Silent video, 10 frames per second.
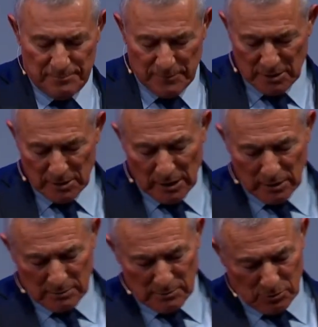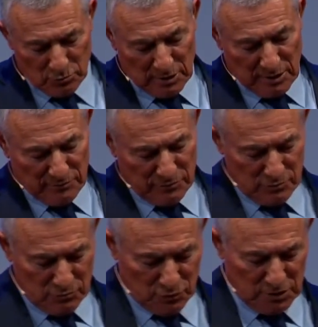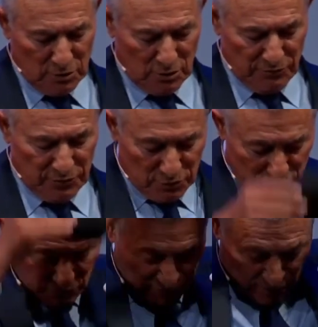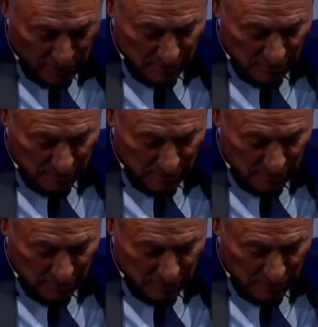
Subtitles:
And I would love with all of you to say,